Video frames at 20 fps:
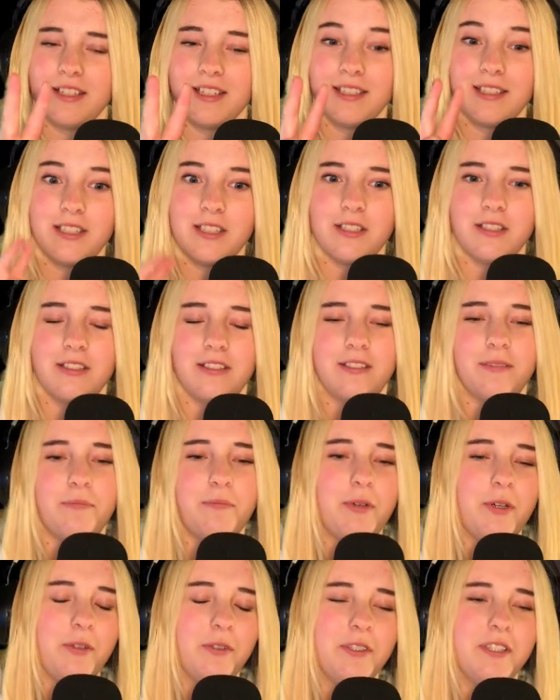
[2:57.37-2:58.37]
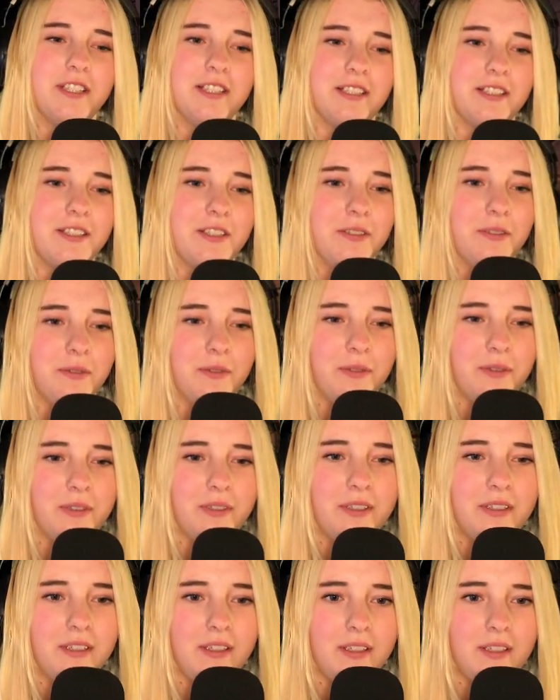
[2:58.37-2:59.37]
like pointing to.
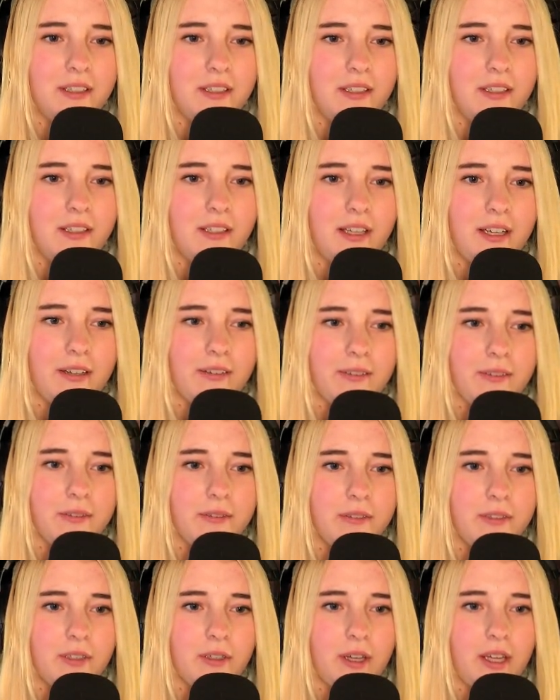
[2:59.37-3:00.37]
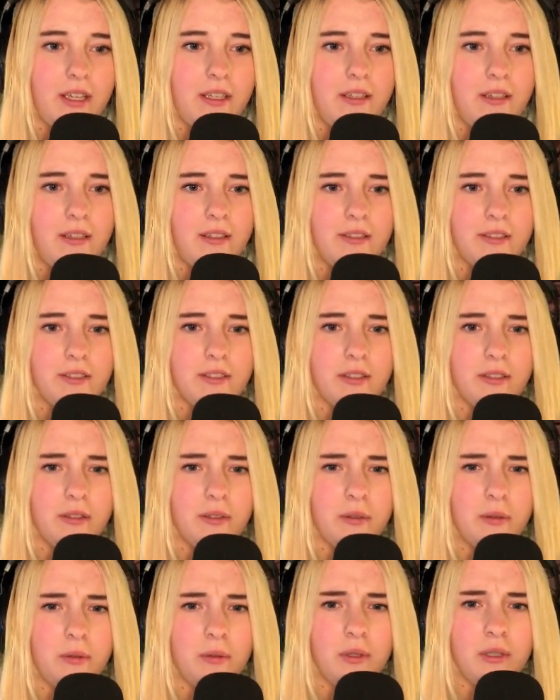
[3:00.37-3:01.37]
Yeah. Okay.
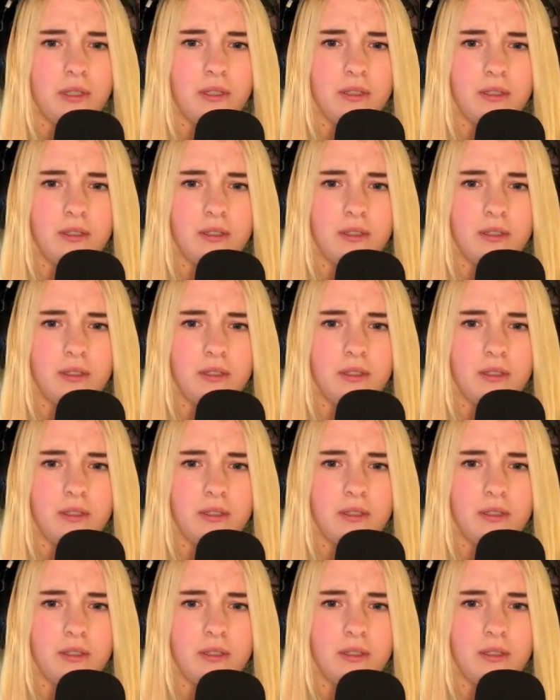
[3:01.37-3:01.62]
So,